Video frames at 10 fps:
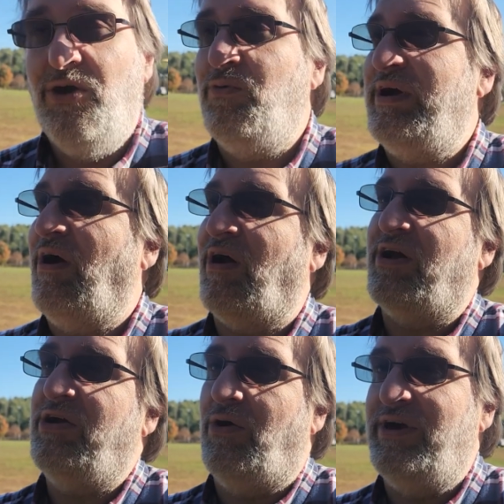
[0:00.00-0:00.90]
We are
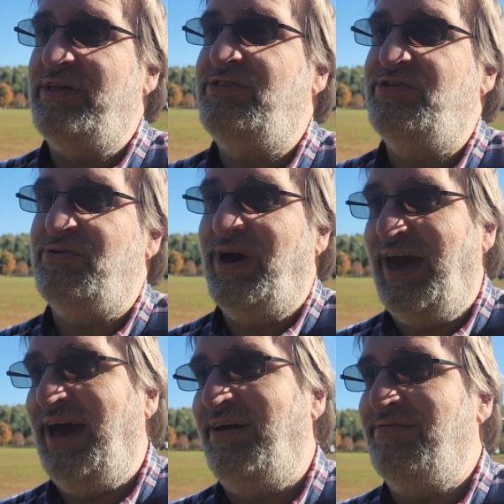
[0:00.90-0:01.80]
going to
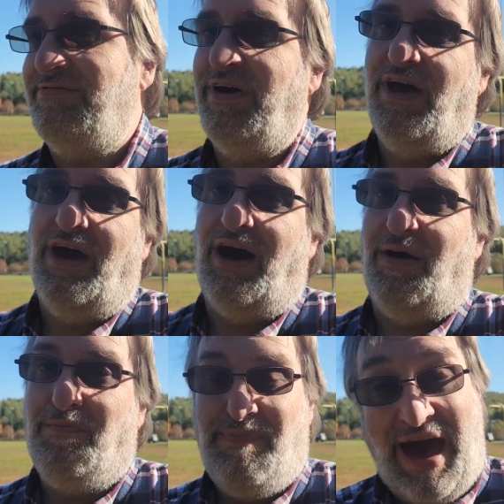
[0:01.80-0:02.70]
have
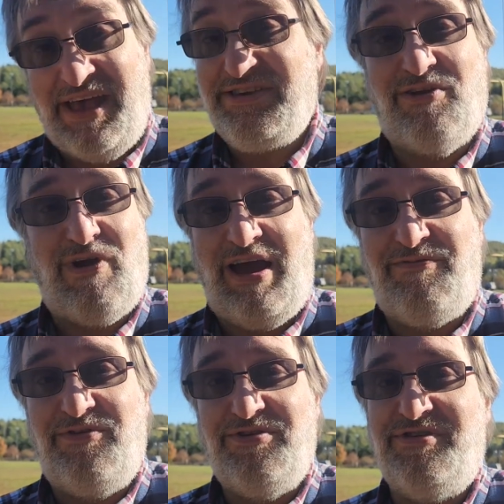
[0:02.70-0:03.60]
basket
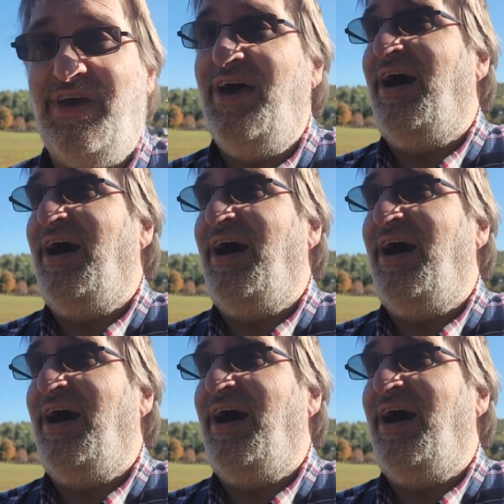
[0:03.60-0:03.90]
raffles,